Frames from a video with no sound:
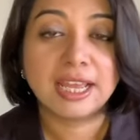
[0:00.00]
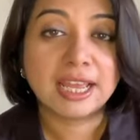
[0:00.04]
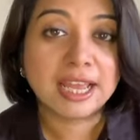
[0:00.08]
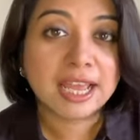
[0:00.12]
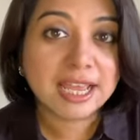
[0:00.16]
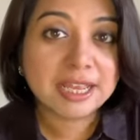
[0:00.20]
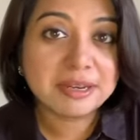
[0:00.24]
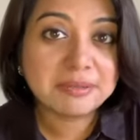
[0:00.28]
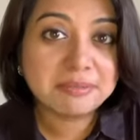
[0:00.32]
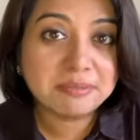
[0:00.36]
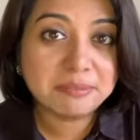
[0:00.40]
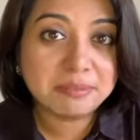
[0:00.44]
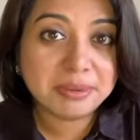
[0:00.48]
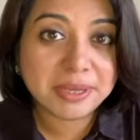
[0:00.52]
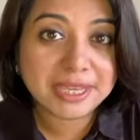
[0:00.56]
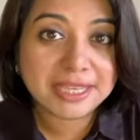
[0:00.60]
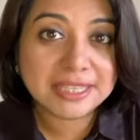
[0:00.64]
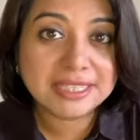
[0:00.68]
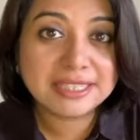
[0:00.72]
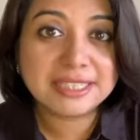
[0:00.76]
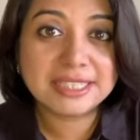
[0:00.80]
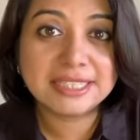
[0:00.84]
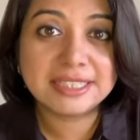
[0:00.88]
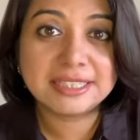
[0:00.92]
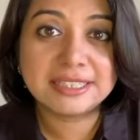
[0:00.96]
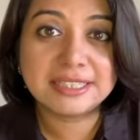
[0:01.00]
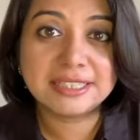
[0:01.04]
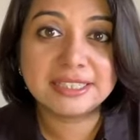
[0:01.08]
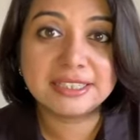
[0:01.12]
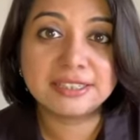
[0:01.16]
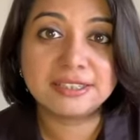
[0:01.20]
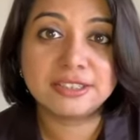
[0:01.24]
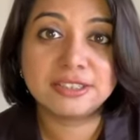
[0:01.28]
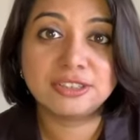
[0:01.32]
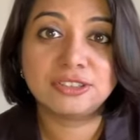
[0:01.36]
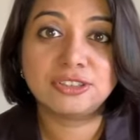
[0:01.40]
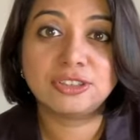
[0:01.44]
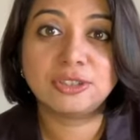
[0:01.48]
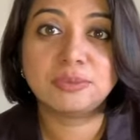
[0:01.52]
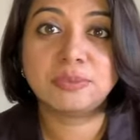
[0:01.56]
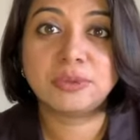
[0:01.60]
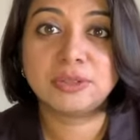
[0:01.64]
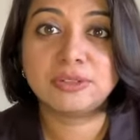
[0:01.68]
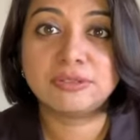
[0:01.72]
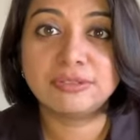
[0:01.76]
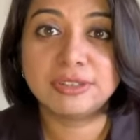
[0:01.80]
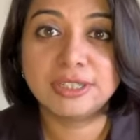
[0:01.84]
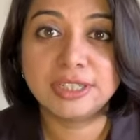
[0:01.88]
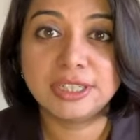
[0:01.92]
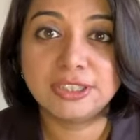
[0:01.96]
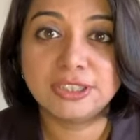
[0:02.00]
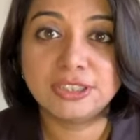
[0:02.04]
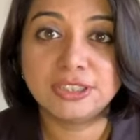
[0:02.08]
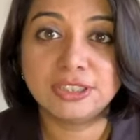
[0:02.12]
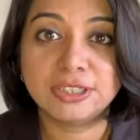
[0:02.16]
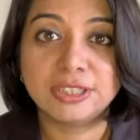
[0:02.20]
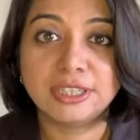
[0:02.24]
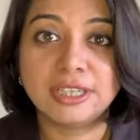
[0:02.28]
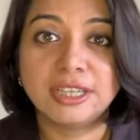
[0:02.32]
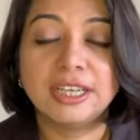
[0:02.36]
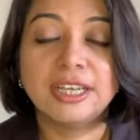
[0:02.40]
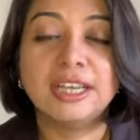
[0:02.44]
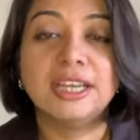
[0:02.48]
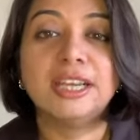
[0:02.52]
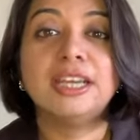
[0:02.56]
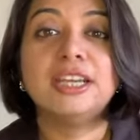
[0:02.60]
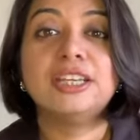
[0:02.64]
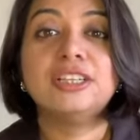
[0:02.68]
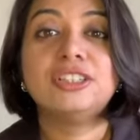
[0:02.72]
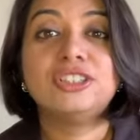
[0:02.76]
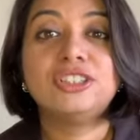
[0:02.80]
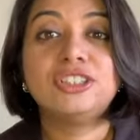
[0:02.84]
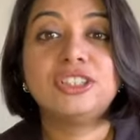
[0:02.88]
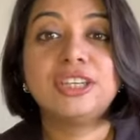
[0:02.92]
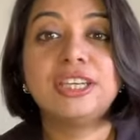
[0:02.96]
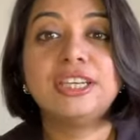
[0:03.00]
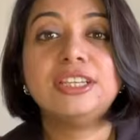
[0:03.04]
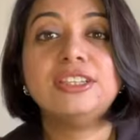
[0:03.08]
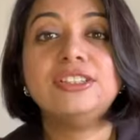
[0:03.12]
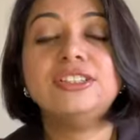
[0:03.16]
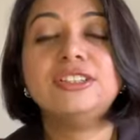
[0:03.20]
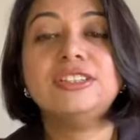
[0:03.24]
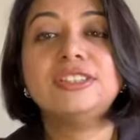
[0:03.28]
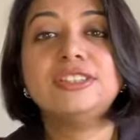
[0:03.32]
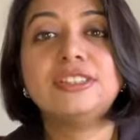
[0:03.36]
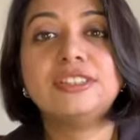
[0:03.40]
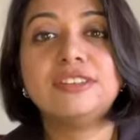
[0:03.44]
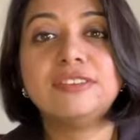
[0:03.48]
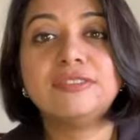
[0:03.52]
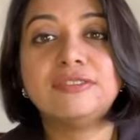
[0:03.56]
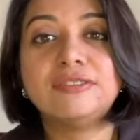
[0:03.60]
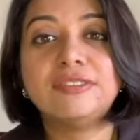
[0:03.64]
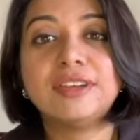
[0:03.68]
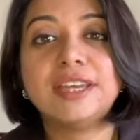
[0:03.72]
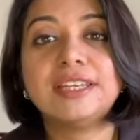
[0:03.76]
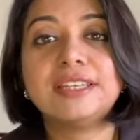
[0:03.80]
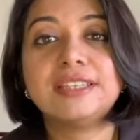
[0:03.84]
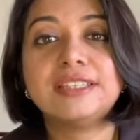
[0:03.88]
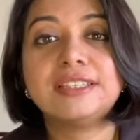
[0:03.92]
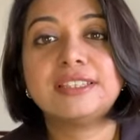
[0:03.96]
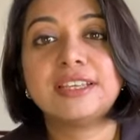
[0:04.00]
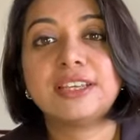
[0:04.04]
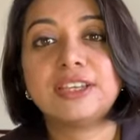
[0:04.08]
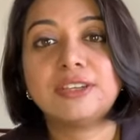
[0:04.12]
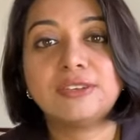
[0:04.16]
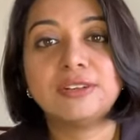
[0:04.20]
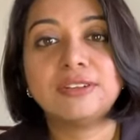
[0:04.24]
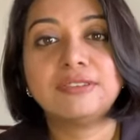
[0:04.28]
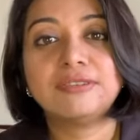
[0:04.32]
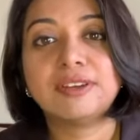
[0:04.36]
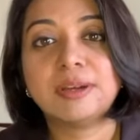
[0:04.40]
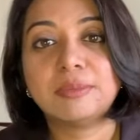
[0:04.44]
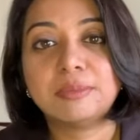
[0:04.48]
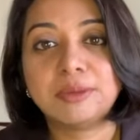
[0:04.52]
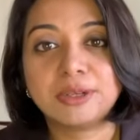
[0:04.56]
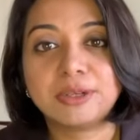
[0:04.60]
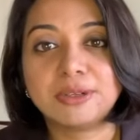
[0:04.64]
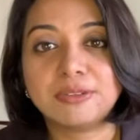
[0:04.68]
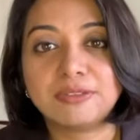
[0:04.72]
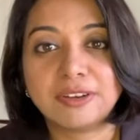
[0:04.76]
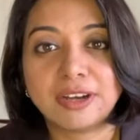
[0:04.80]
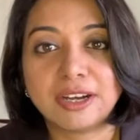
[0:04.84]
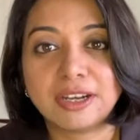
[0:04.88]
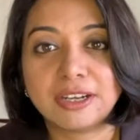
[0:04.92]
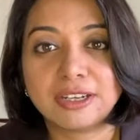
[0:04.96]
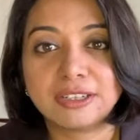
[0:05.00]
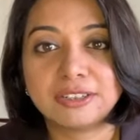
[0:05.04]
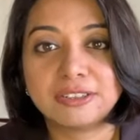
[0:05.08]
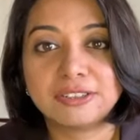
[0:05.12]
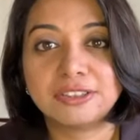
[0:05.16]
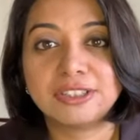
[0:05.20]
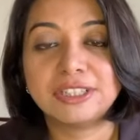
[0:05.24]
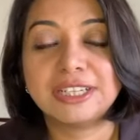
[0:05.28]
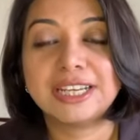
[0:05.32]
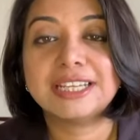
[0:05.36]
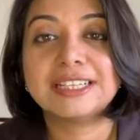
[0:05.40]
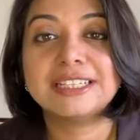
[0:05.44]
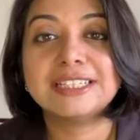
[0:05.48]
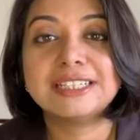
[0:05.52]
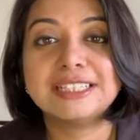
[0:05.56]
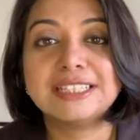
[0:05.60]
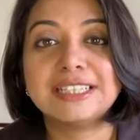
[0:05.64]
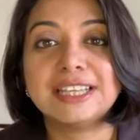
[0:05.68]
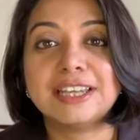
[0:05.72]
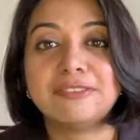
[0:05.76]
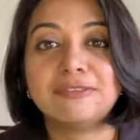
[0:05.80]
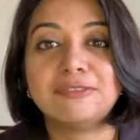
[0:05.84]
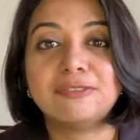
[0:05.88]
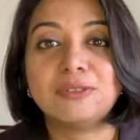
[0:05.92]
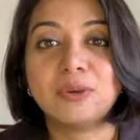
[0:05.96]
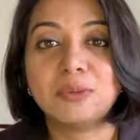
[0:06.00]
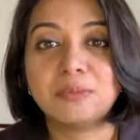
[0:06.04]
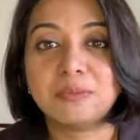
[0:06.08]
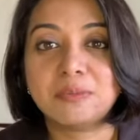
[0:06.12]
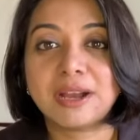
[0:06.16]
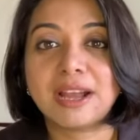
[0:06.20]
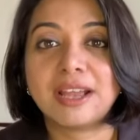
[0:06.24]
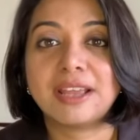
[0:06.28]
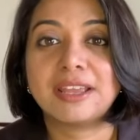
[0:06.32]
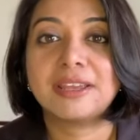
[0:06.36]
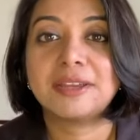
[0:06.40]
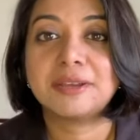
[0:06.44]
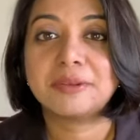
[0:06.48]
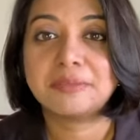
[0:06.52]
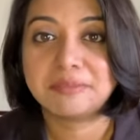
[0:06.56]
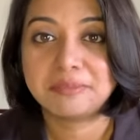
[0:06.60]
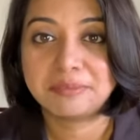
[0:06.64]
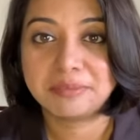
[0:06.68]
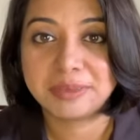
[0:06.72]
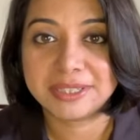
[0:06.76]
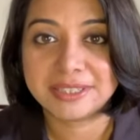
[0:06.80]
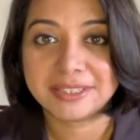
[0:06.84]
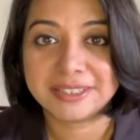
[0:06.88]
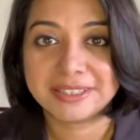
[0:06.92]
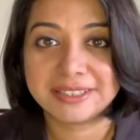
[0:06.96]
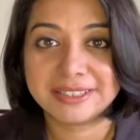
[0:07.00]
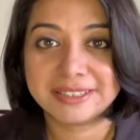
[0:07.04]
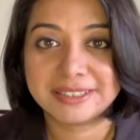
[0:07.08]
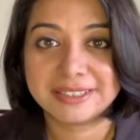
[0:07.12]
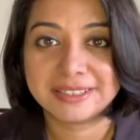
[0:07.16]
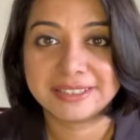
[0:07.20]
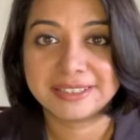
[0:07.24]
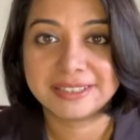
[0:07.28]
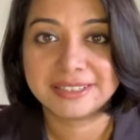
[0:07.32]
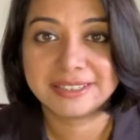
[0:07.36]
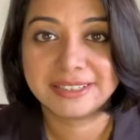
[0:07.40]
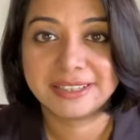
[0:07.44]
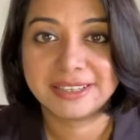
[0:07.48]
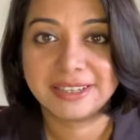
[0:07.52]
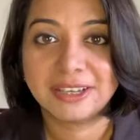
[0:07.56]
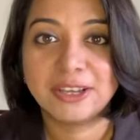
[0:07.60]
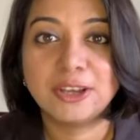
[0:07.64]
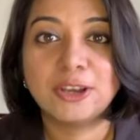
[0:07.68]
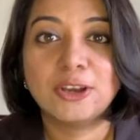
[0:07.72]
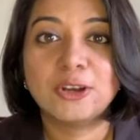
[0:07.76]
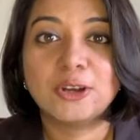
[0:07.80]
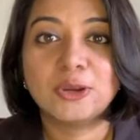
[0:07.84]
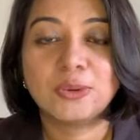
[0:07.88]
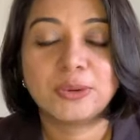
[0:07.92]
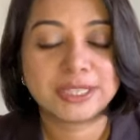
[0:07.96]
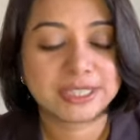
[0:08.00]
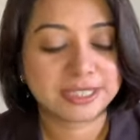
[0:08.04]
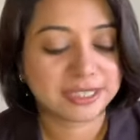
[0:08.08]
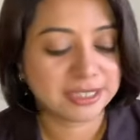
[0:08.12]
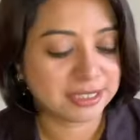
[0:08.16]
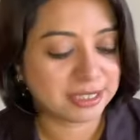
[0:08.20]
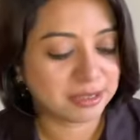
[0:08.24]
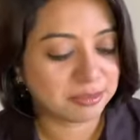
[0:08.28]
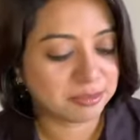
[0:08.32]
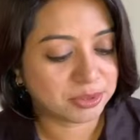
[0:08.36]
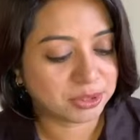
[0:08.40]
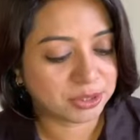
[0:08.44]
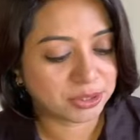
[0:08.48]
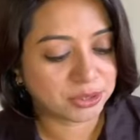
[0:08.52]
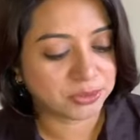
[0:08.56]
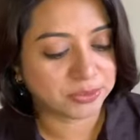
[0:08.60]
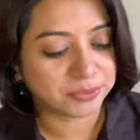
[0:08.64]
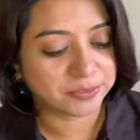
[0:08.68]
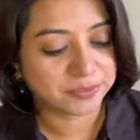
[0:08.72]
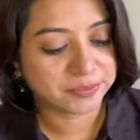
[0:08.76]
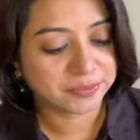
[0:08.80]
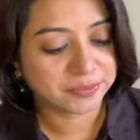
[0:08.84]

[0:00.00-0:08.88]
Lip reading: And basing citizenship on religion changes the very secular fabric of our country and is therefore my business. Question number 2.